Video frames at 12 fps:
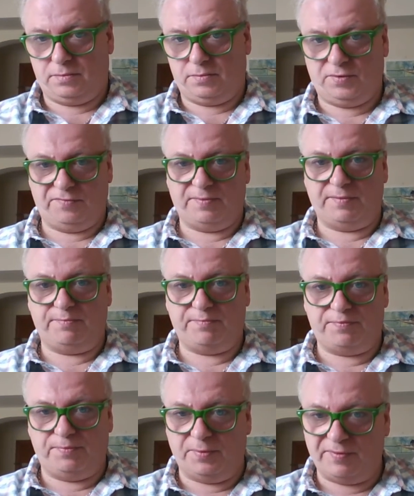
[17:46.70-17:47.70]
We've
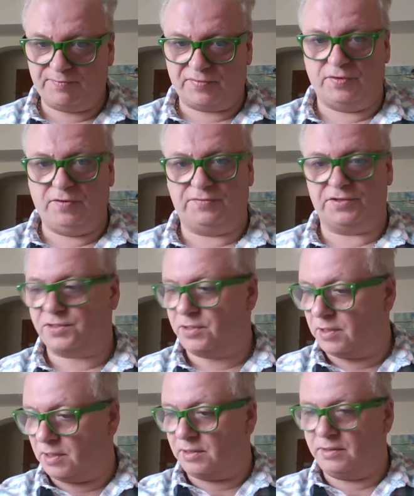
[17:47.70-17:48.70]
proved it
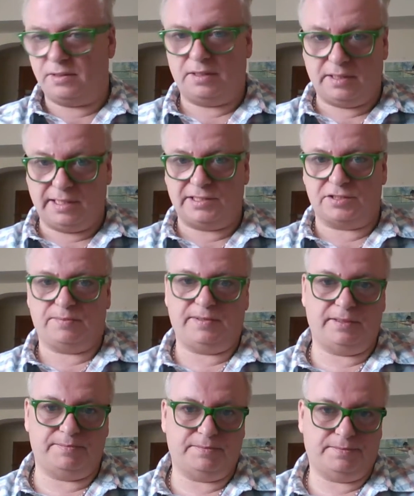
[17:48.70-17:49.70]
on laser
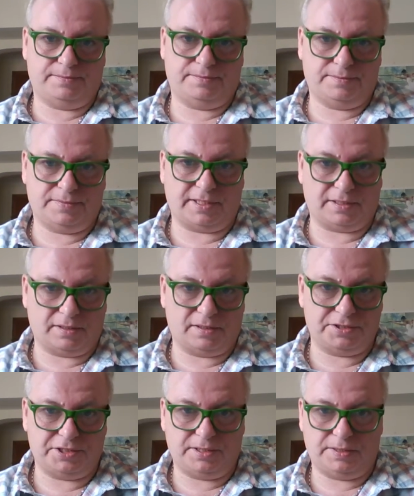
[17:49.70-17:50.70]
beam
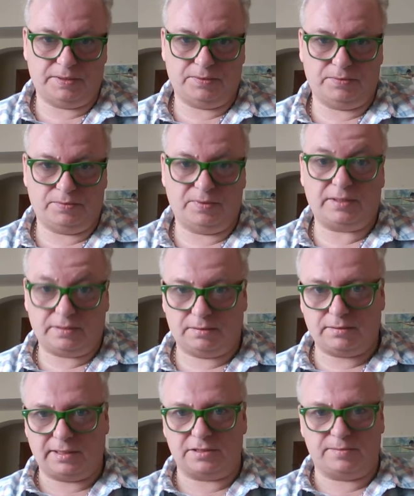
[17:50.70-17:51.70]
technology,
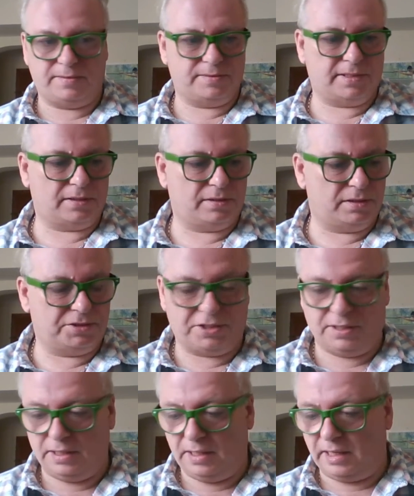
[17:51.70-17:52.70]
with laser beam technology
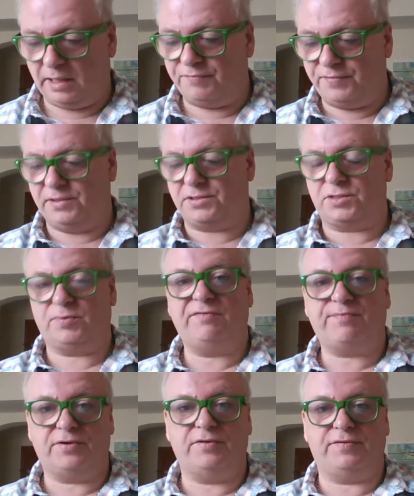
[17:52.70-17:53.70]
and filters.
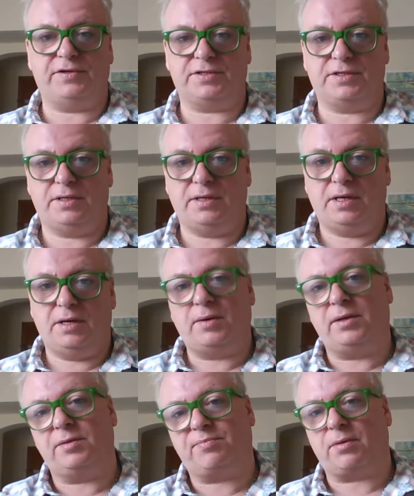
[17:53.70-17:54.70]
We've proven it
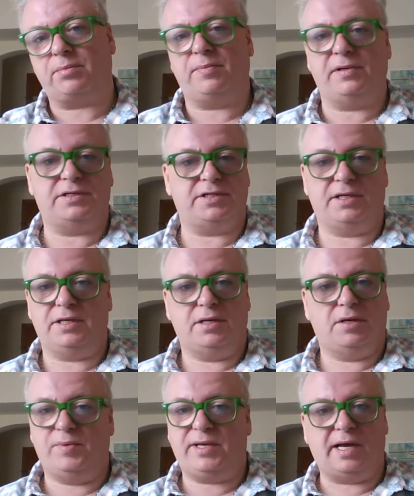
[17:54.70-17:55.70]
on the probability.
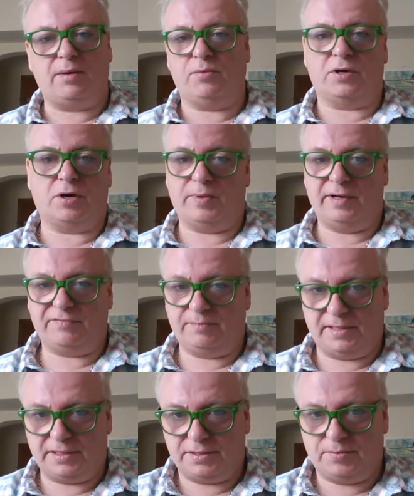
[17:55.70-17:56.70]
We can't walk away from
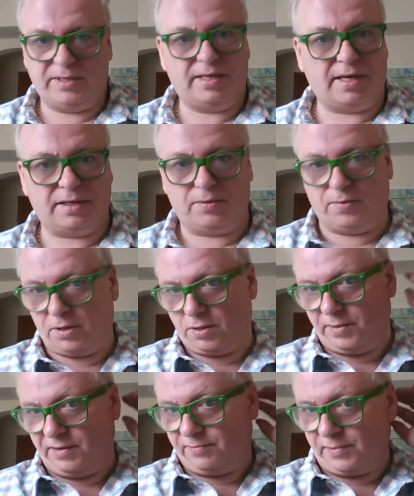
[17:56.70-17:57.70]
that. We cannot walk
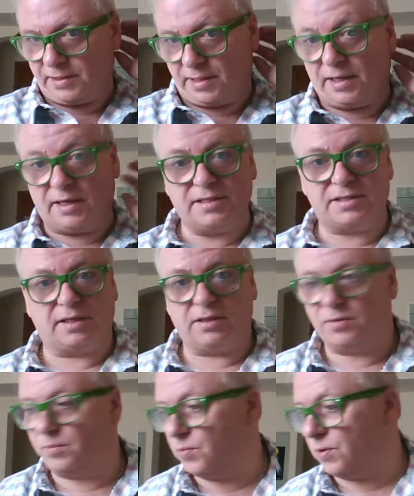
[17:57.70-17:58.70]
away from that, and Einstein
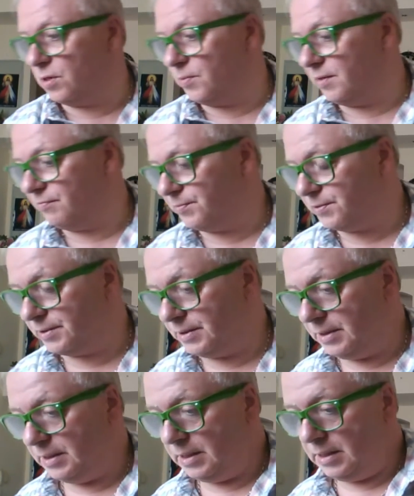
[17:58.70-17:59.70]
couldn't walk away from
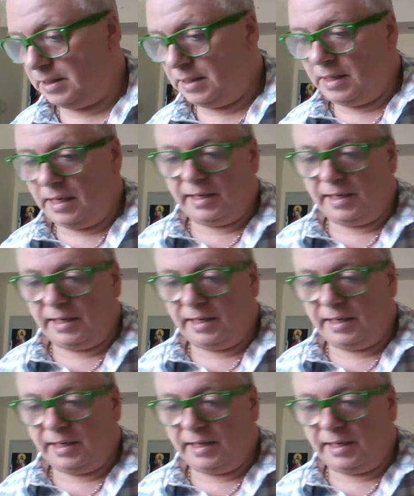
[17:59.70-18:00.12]
it.